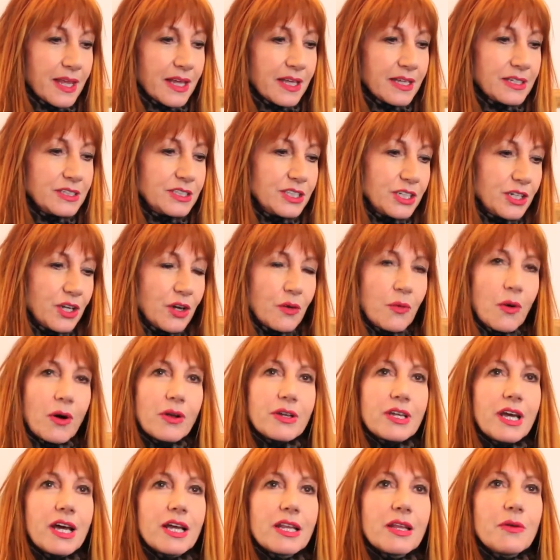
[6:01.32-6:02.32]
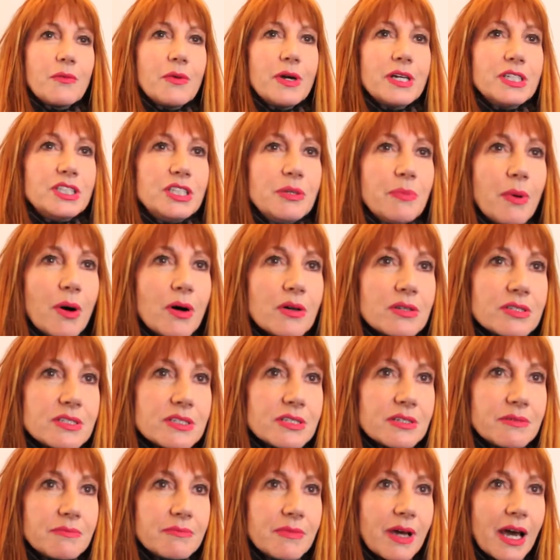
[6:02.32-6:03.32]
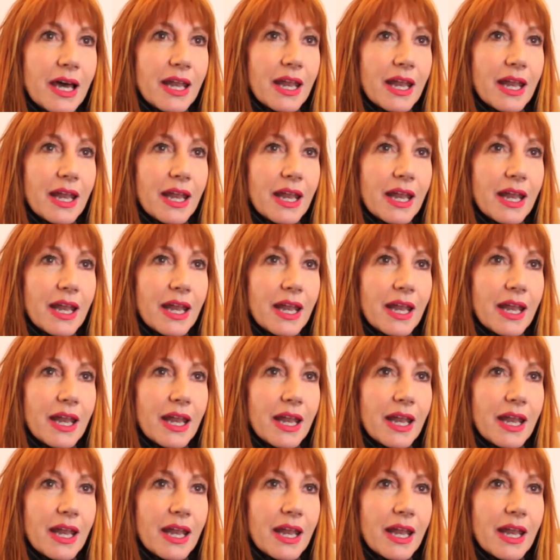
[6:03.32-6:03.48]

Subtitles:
"Do you know what, darling, where's your boss?" And